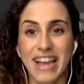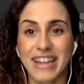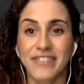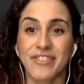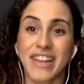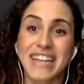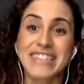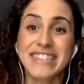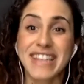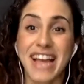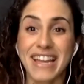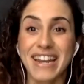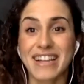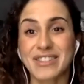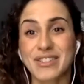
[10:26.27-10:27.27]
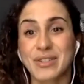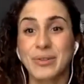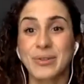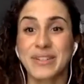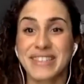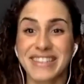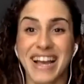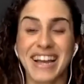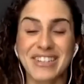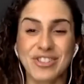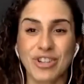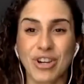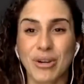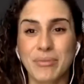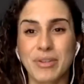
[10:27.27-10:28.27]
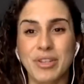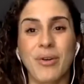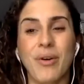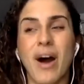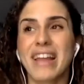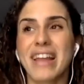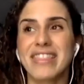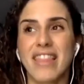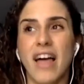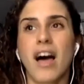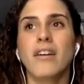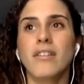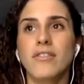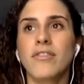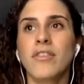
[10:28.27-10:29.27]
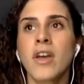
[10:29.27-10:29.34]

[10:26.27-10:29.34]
kind of like a side hustle or a side job, I love